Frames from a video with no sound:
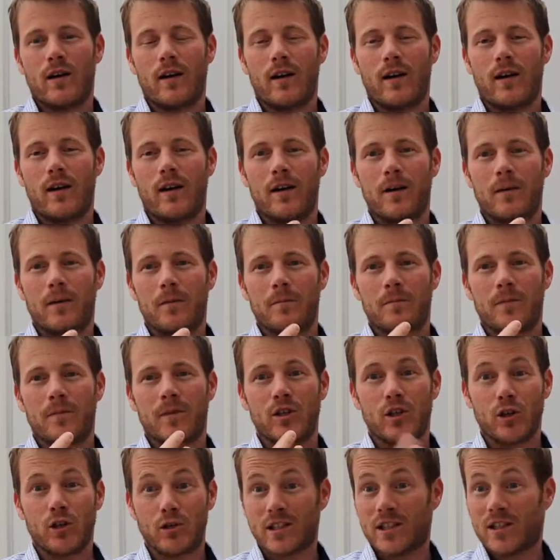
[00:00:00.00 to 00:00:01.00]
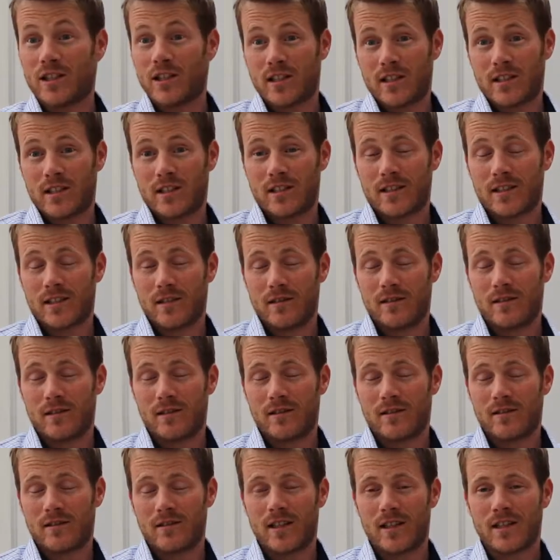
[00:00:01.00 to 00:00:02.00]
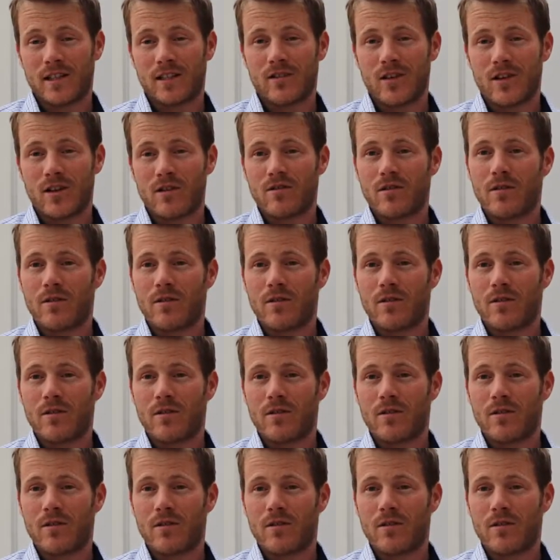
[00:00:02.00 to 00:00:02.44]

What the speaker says: this theory